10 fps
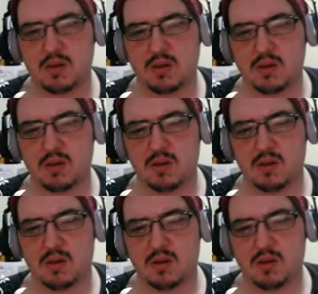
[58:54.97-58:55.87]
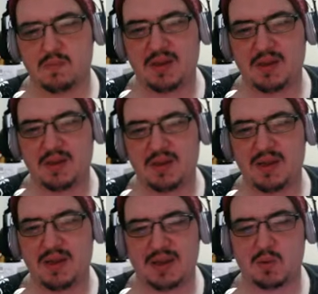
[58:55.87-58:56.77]
I like that way. That
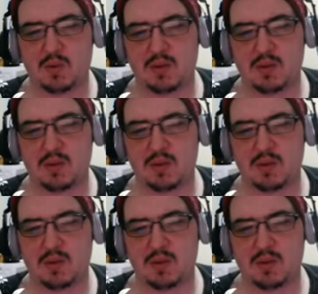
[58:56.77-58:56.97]
way's good for